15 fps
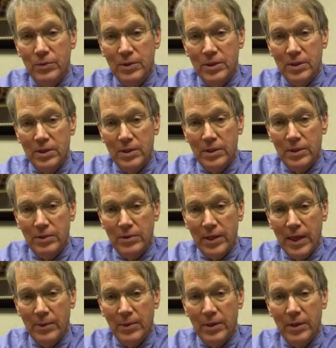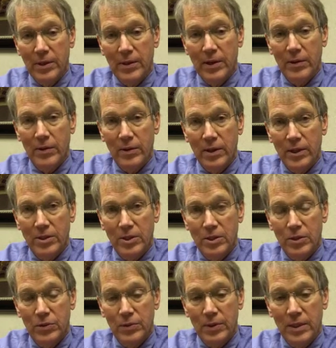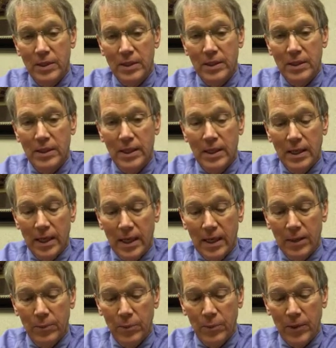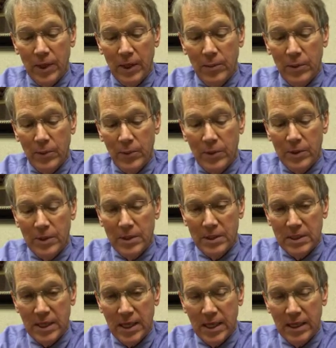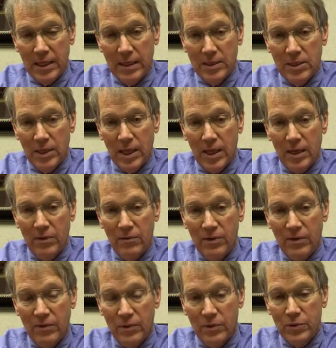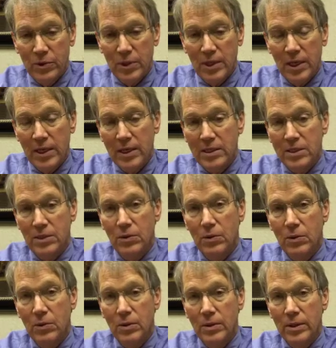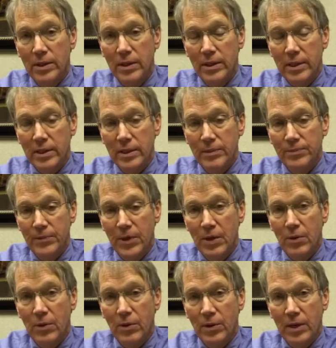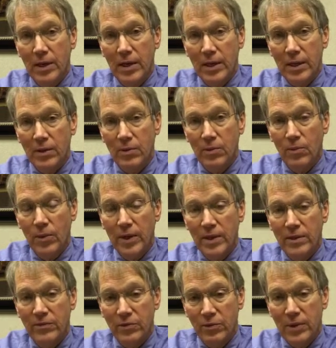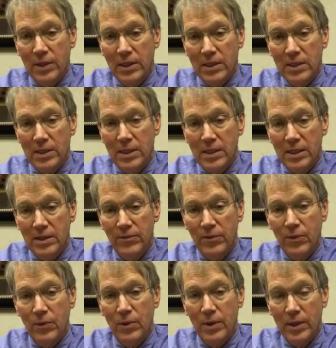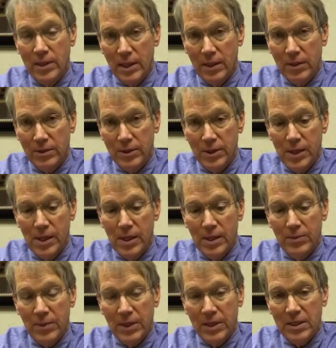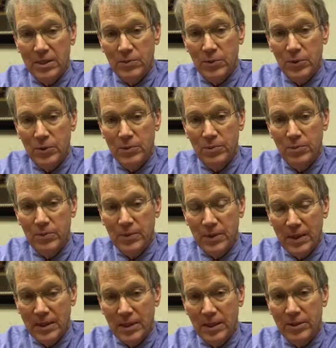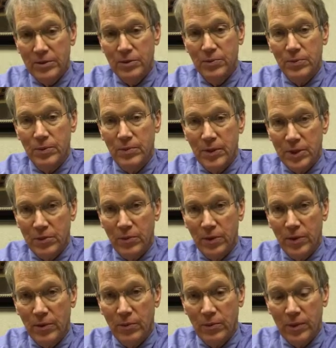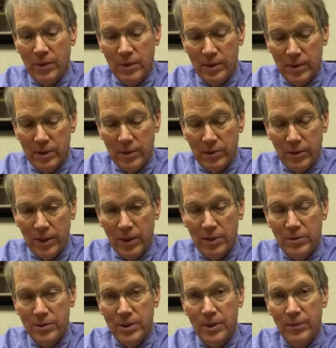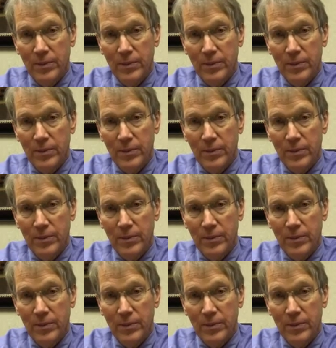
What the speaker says: was dabbling around in things to do, and he kind of came up with the design, and has kind of revolutionized the whole orthodontic way of treating teeth for adults, because most adults would much rather wear a clear